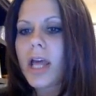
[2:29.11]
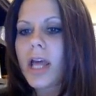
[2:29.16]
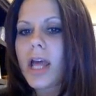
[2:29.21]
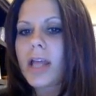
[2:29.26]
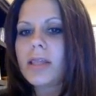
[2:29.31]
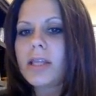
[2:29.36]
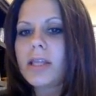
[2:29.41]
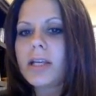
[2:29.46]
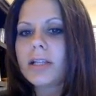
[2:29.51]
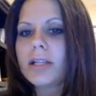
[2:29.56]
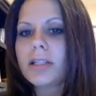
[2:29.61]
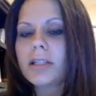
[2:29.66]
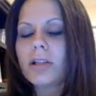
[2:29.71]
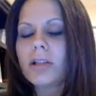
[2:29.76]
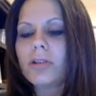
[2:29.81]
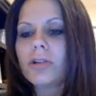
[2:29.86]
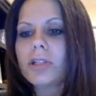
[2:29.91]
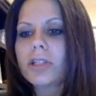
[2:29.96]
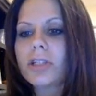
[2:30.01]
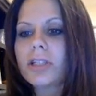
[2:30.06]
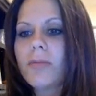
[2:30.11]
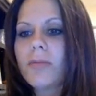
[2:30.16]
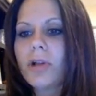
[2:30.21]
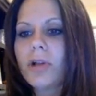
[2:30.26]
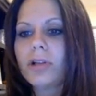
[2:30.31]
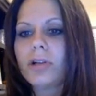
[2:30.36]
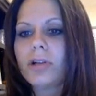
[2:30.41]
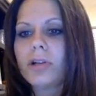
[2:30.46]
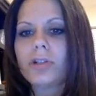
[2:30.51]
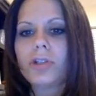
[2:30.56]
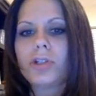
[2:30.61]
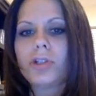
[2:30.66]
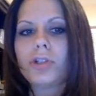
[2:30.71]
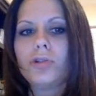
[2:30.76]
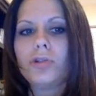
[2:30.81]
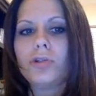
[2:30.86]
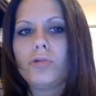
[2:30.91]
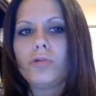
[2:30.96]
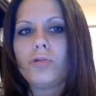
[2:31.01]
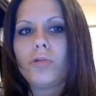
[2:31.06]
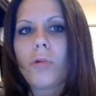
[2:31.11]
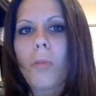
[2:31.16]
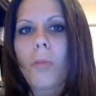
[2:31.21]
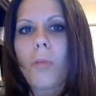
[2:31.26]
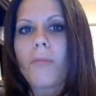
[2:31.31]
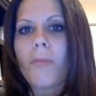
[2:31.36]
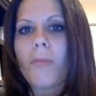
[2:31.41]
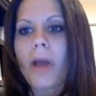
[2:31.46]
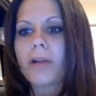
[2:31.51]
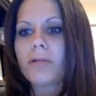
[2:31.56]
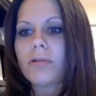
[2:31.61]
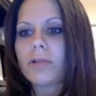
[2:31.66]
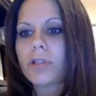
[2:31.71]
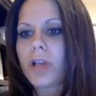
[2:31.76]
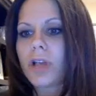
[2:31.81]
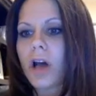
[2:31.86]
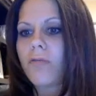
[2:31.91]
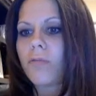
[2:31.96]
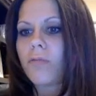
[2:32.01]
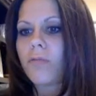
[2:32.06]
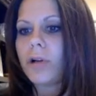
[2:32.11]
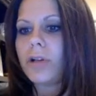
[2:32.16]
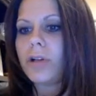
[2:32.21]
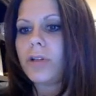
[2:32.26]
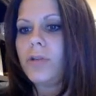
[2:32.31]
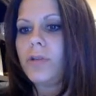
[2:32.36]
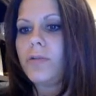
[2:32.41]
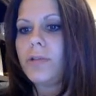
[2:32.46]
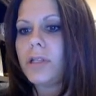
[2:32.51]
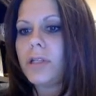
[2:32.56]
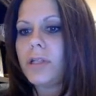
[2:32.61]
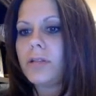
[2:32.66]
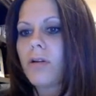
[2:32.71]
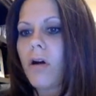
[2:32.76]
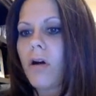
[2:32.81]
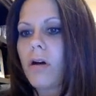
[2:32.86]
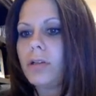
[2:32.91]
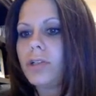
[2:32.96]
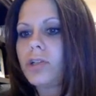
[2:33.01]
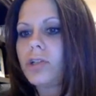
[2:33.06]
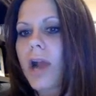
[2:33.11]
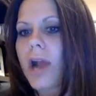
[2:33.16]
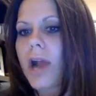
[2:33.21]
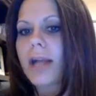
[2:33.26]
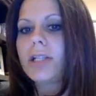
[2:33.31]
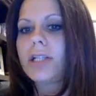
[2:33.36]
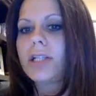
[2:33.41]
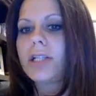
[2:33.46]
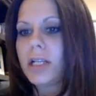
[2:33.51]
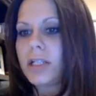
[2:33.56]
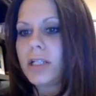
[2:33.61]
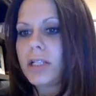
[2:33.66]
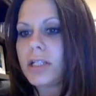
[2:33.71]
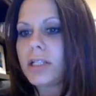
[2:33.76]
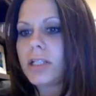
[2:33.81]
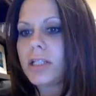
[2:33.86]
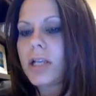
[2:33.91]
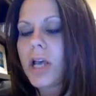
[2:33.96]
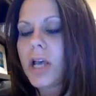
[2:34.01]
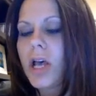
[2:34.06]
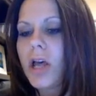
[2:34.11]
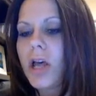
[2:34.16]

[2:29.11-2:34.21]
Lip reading: and this looks similar to what Microsoft Word uses called track changes,